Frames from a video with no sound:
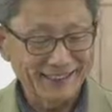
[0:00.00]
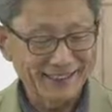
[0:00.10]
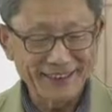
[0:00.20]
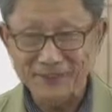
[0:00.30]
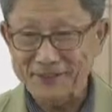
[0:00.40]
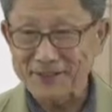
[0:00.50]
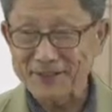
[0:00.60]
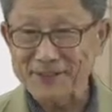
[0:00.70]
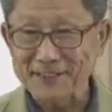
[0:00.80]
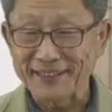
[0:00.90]
into its
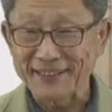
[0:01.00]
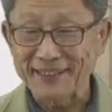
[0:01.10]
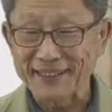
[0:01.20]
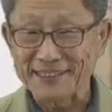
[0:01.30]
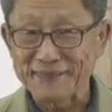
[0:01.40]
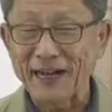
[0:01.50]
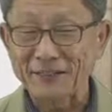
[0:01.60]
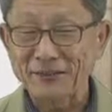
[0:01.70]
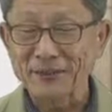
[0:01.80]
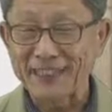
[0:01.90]
host lattice. By
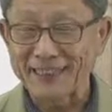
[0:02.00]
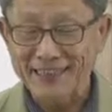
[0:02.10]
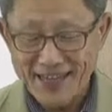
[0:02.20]
doing that,